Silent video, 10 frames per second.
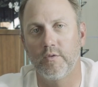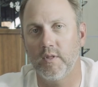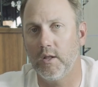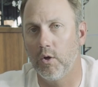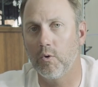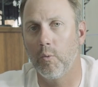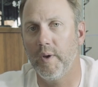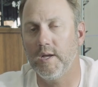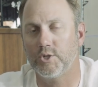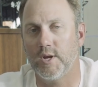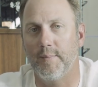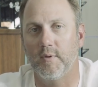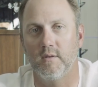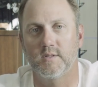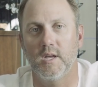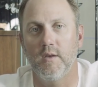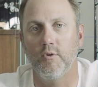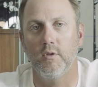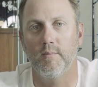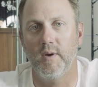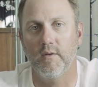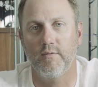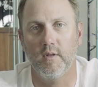to that local bait shop can save you the benefit